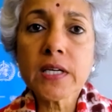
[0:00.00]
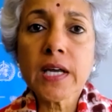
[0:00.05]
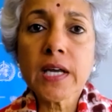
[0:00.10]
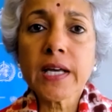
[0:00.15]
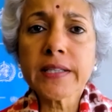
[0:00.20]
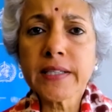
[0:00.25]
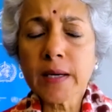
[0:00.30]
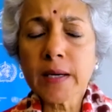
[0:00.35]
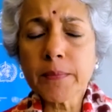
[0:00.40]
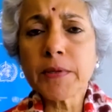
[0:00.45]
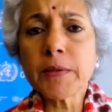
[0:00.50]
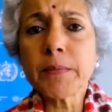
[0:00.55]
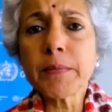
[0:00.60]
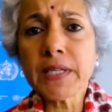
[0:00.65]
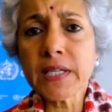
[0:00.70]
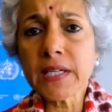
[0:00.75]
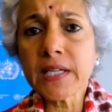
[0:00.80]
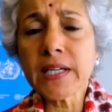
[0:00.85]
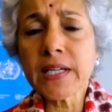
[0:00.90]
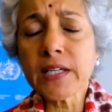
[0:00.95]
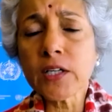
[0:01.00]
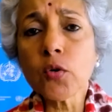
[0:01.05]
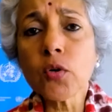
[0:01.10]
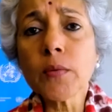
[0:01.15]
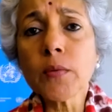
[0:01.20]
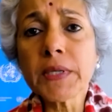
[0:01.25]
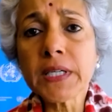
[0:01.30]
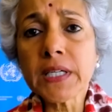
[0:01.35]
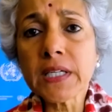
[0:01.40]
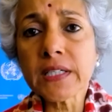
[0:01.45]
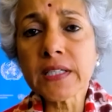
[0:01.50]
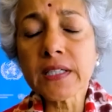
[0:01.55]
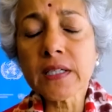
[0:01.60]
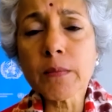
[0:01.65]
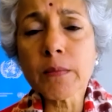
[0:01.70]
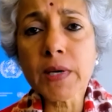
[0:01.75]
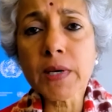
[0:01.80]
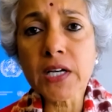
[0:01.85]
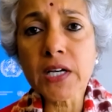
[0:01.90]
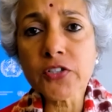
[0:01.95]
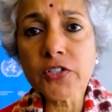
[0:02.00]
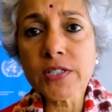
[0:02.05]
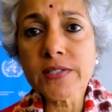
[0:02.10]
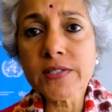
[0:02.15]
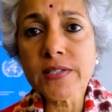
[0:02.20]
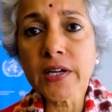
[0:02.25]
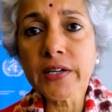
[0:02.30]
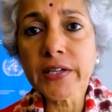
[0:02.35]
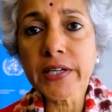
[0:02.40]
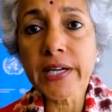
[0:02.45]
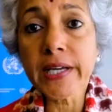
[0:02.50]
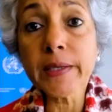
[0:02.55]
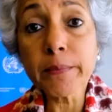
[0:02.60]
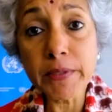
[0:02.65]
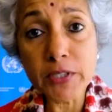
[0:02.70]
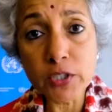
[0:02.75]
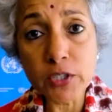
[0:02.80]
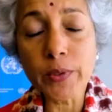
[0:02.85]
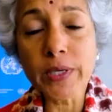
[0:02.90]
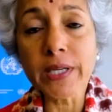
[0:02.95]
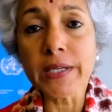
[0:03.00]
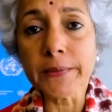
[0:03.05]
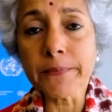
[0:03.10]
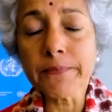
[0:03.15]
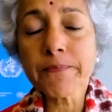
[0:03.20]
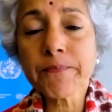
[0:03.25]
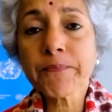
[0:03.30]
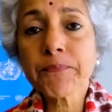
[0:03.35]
And the upper middle and lower middle income countries are in between.